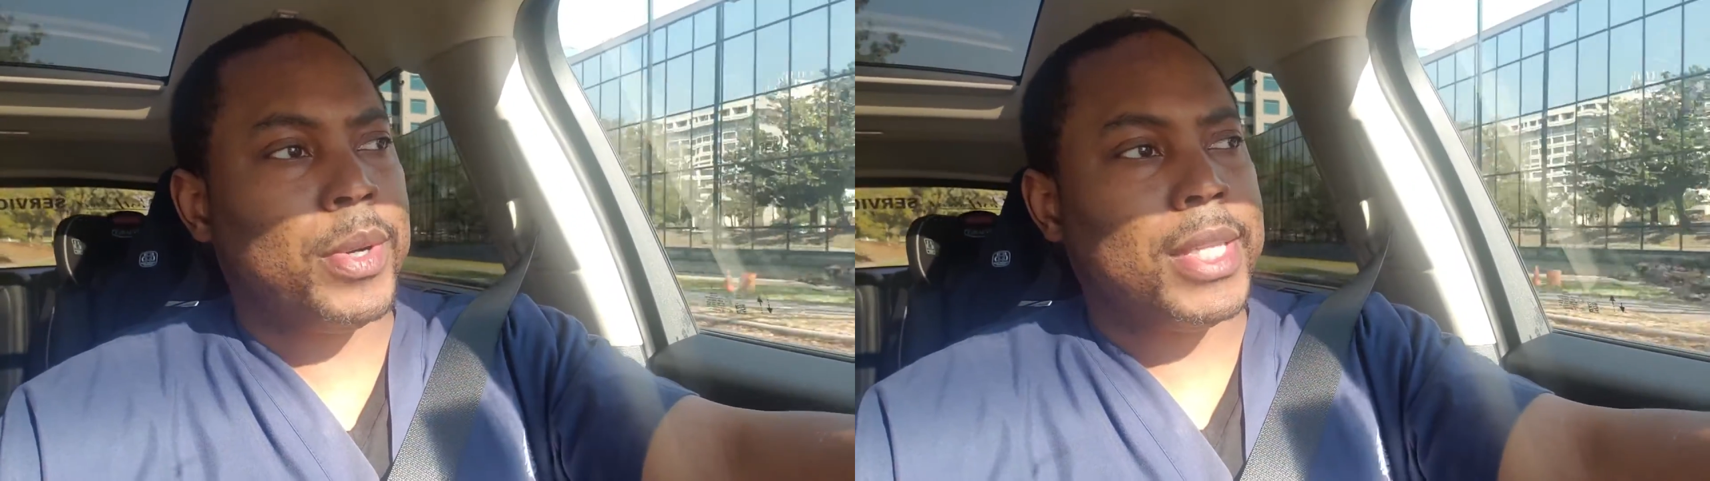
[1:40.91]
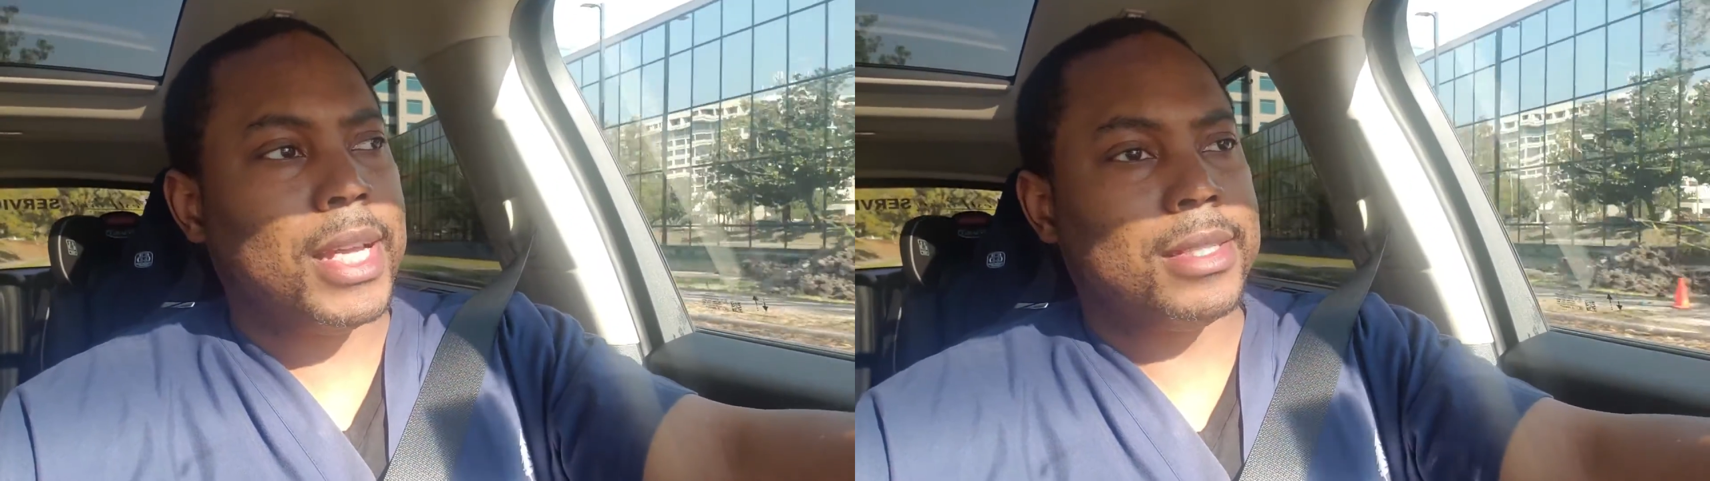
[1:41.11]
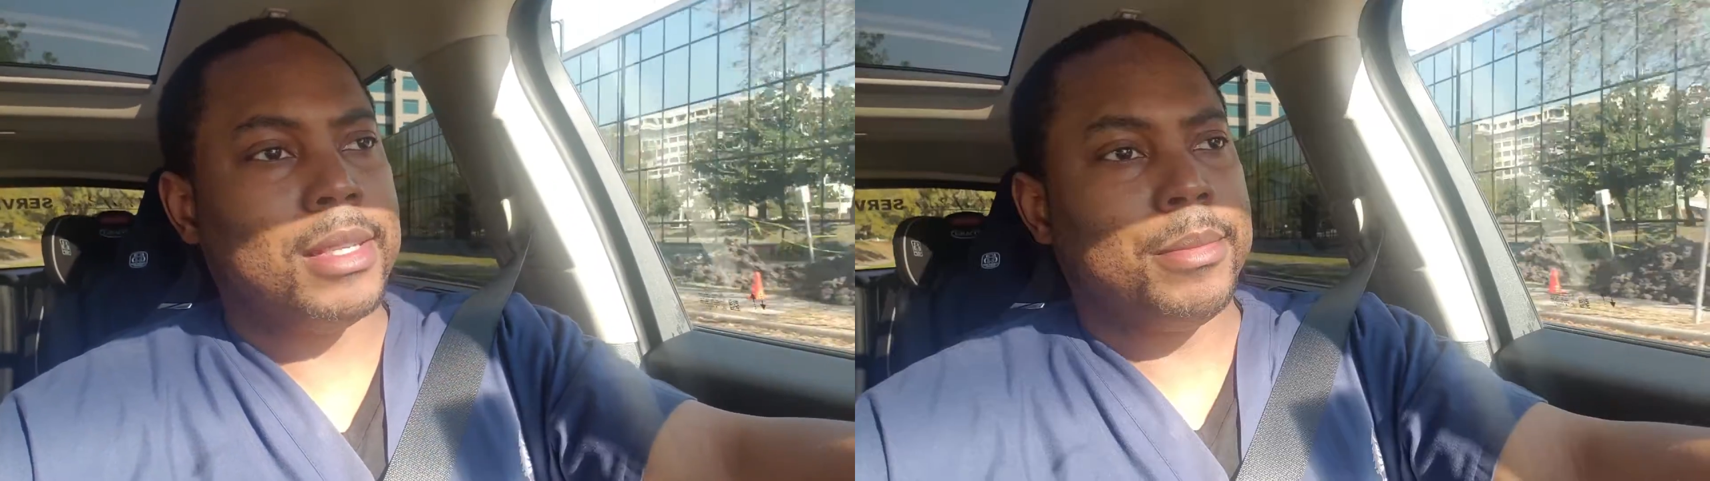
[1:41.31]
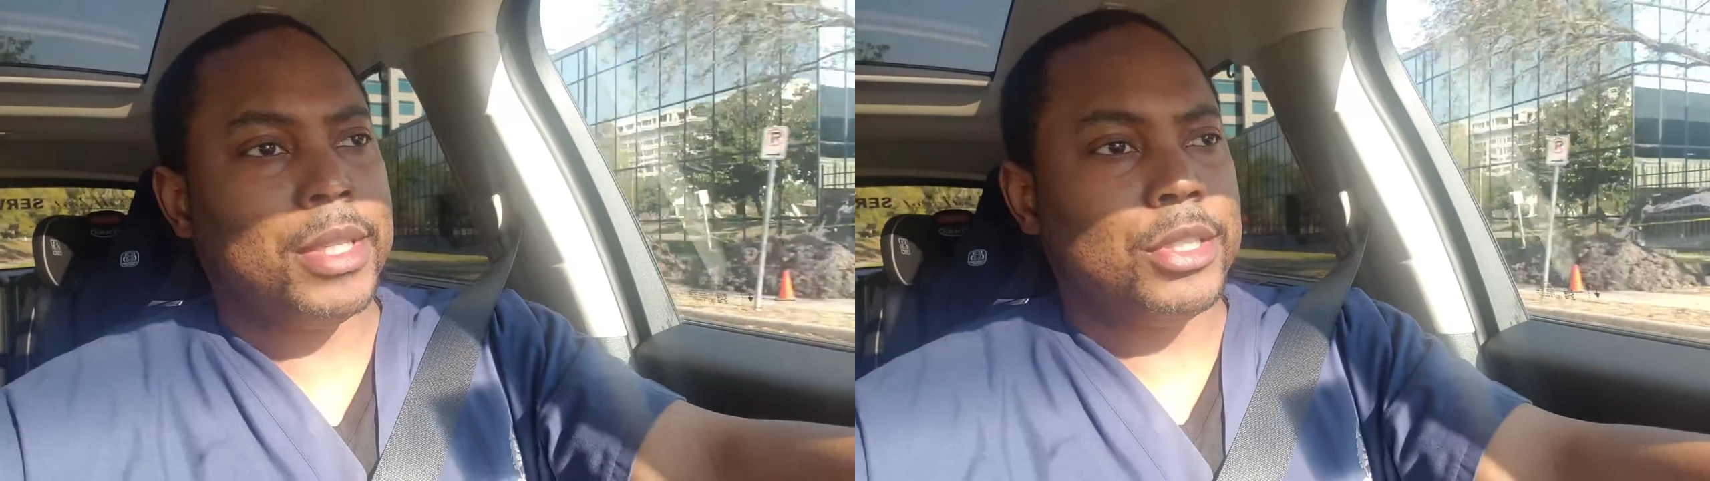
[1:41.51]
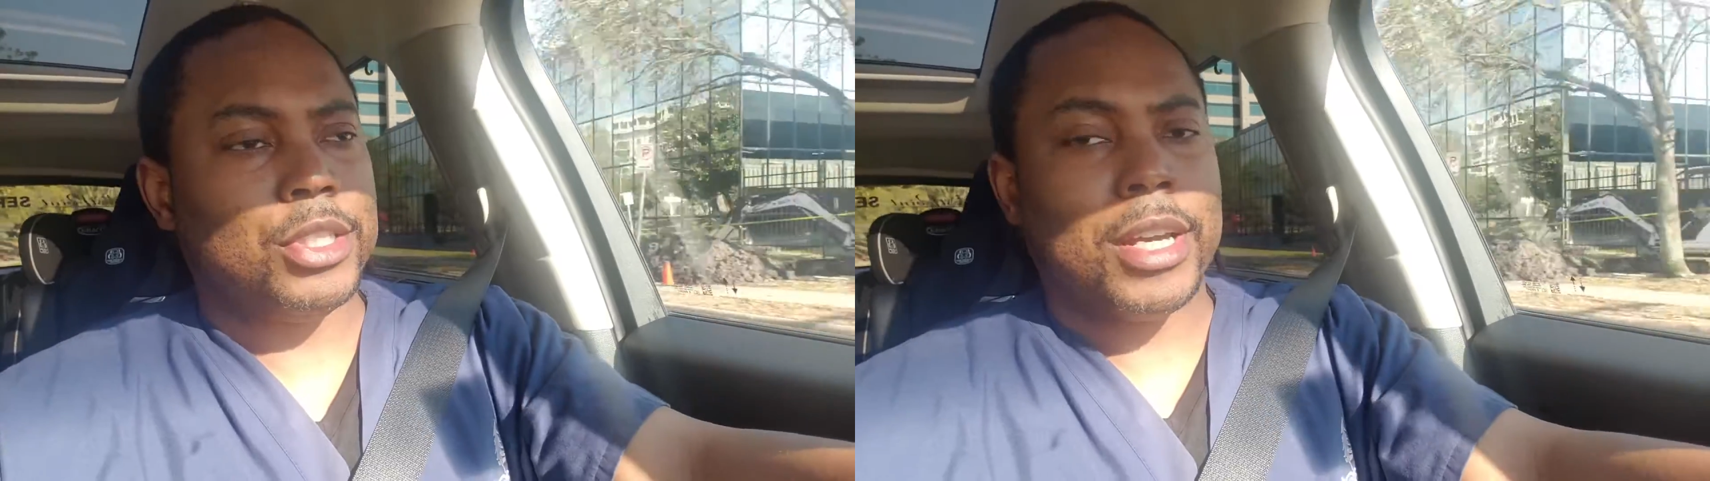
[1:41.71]
with that
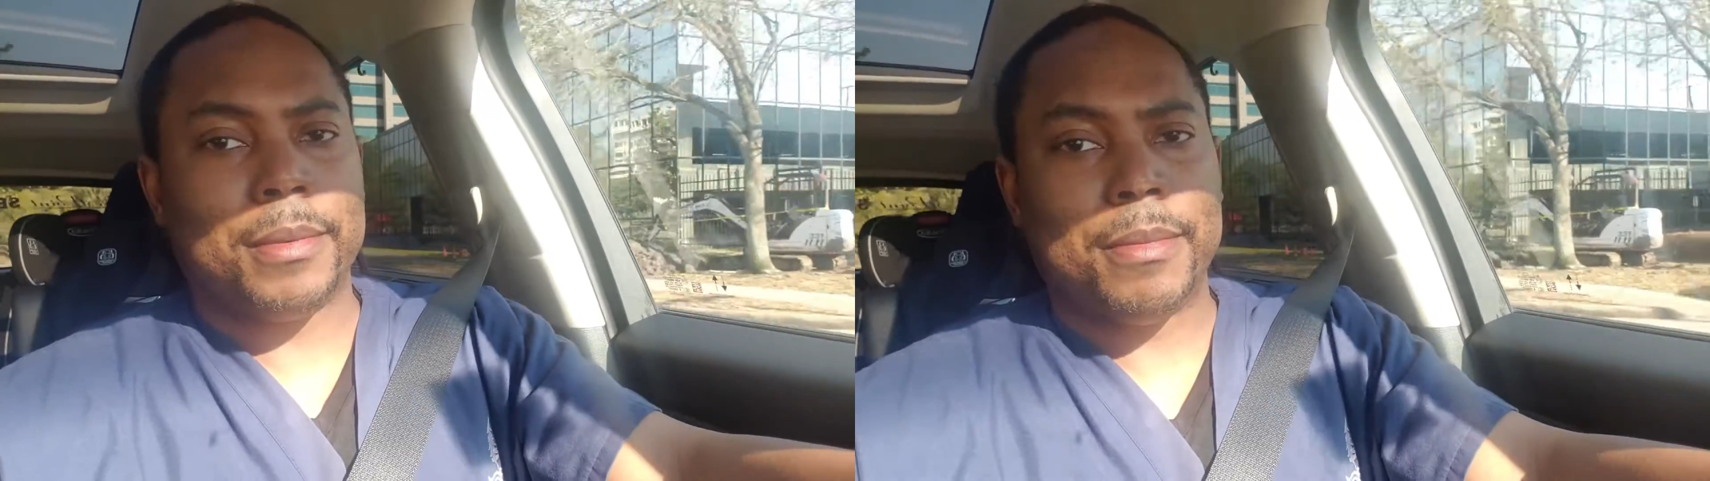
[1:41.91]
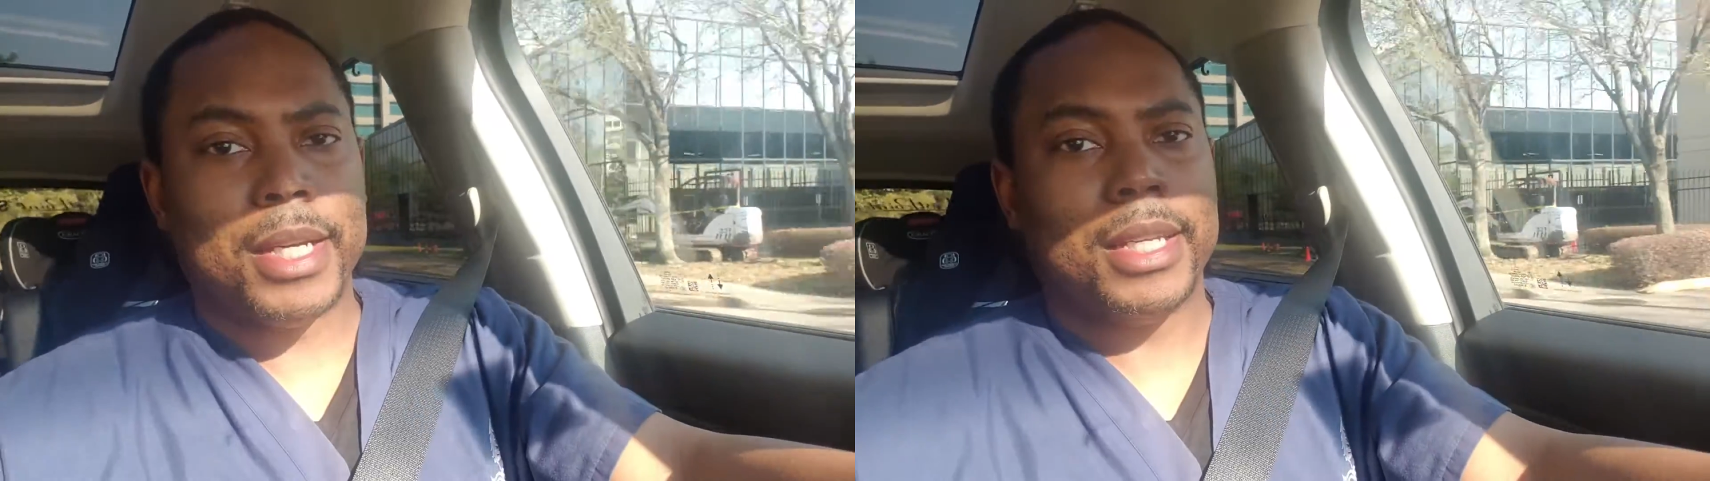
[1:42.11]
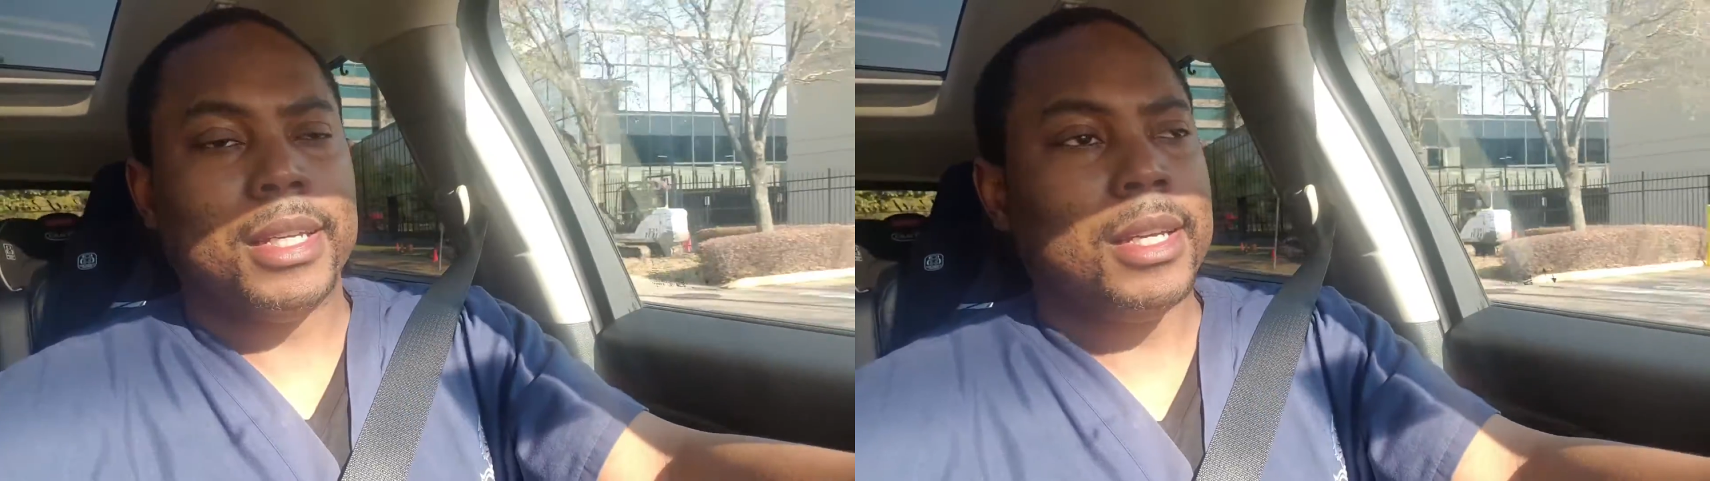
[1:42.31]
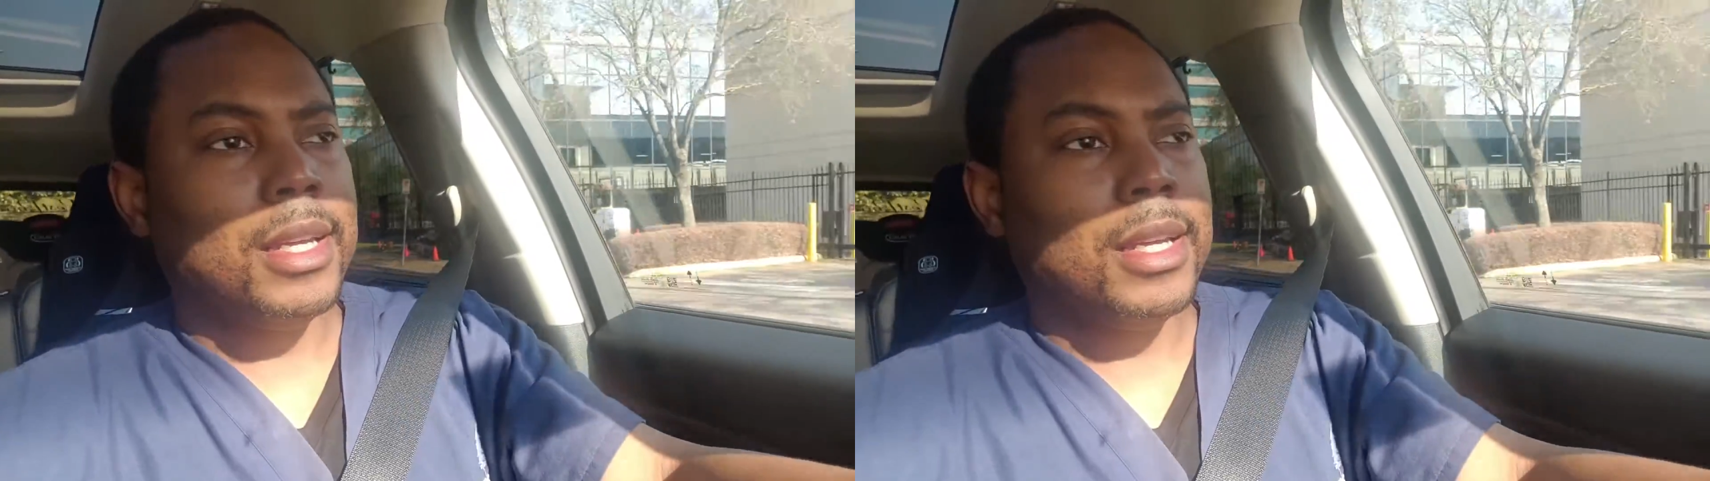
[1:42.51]
stimulus check money.